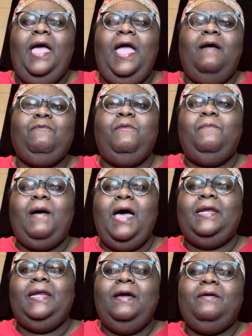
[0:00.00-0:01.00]

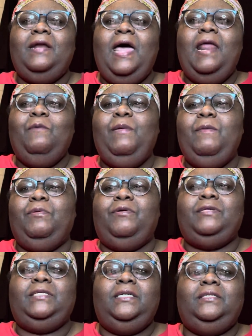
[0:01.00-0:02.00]
Everybody, there are a lot of people that
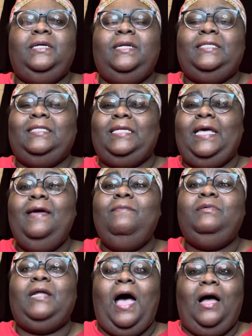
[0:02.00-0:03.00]
are teaching the
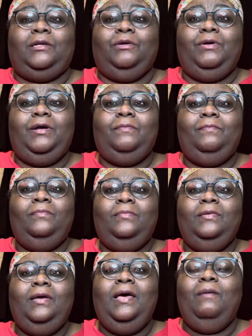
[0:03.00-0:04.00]
same doctrine,
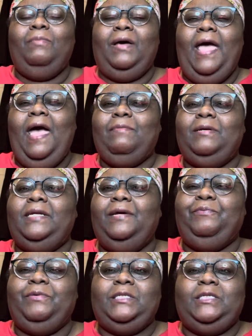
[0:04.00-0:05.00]
but have a
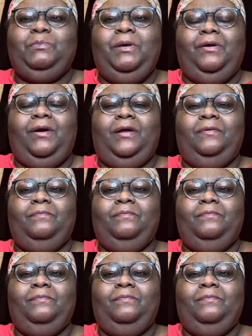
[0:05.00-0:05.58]
different spirit.